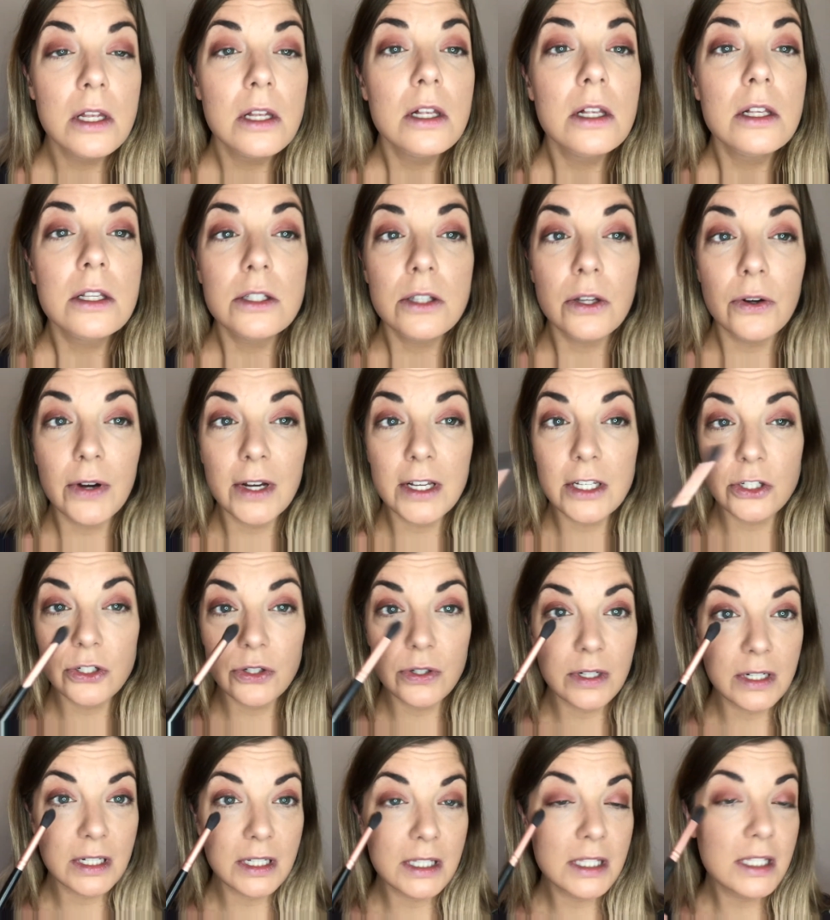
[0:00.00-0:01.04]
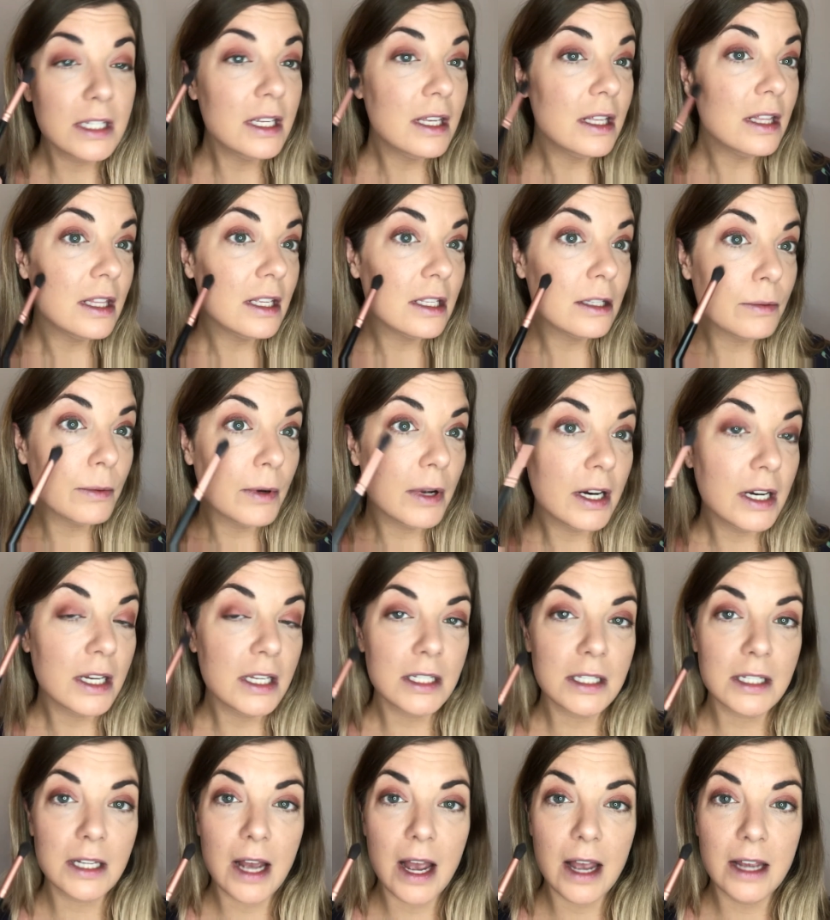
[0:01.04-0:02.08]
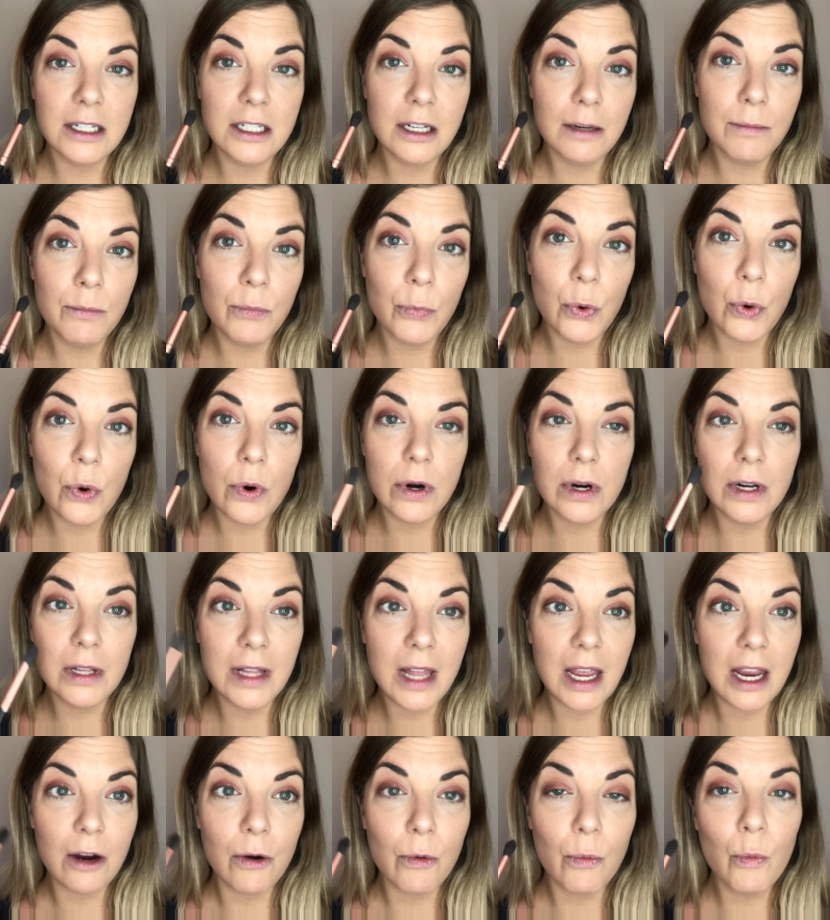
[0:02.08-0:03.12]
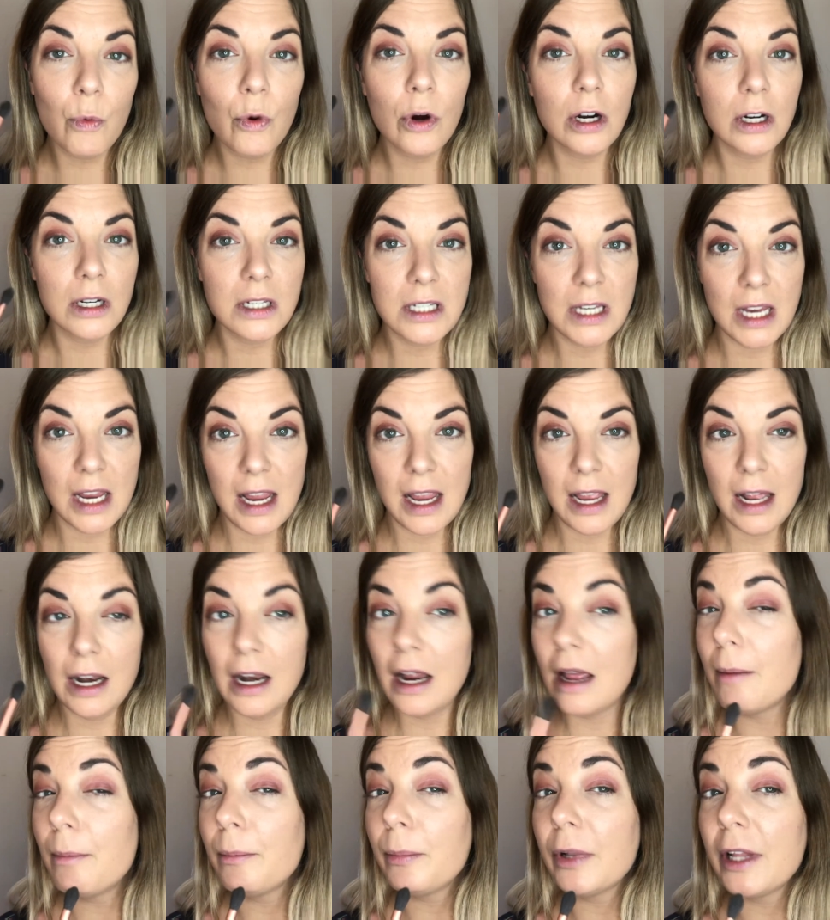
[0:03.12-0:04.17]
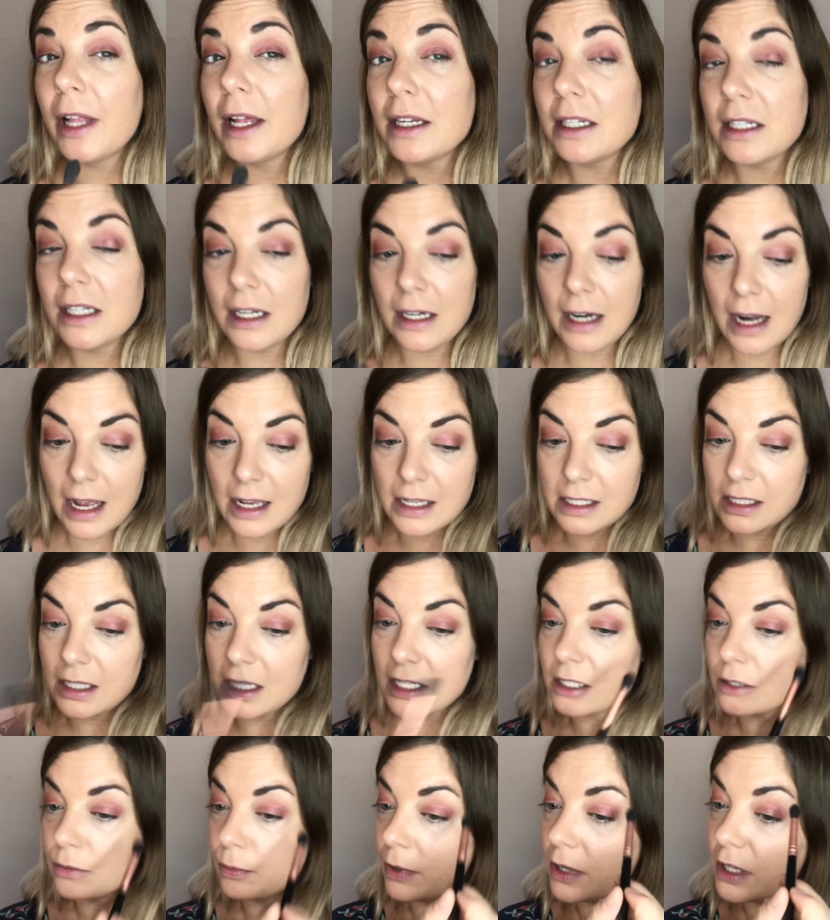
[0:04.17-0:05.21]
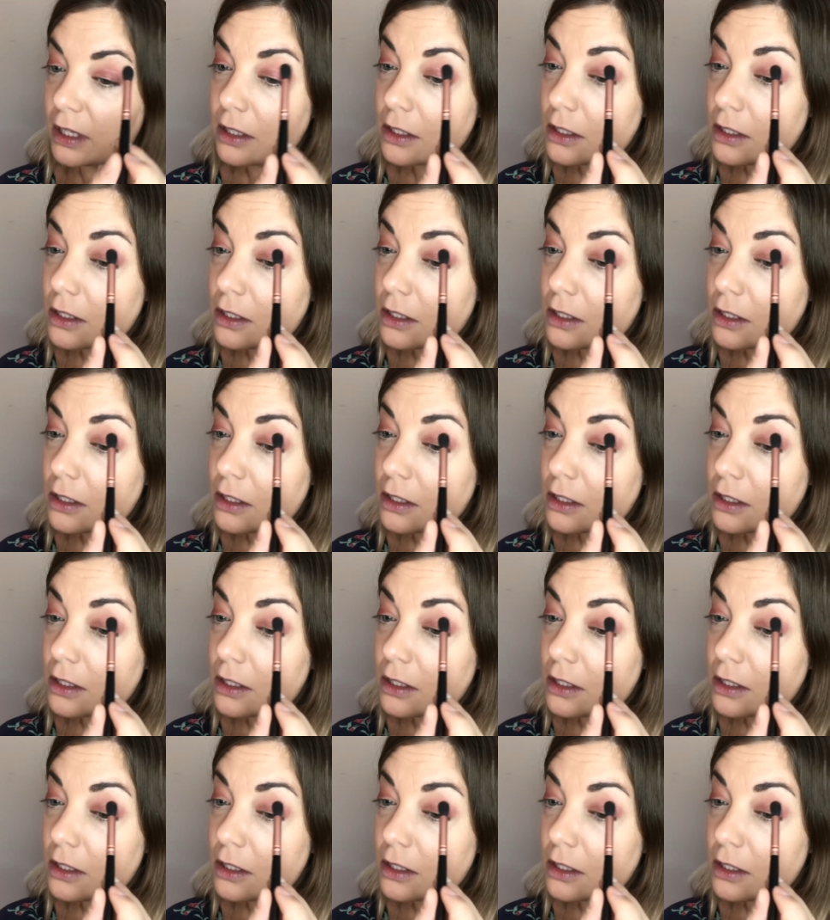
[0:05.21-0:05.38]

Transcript: So as you can see, this one is kind of more like worked in and blended as this one.